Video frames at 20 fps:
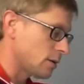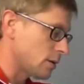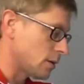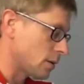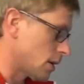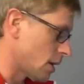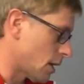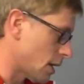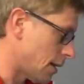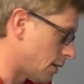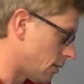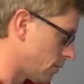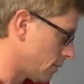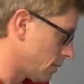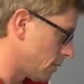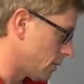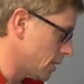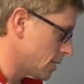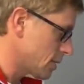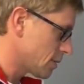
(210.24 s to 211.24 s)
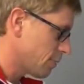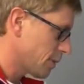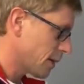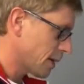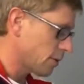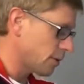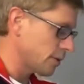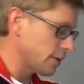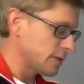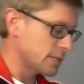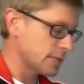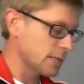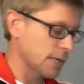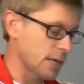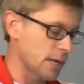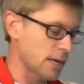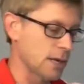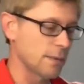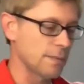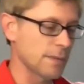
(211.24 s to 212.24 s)
now, let's power this
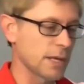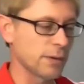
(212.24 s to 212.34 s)
guy up.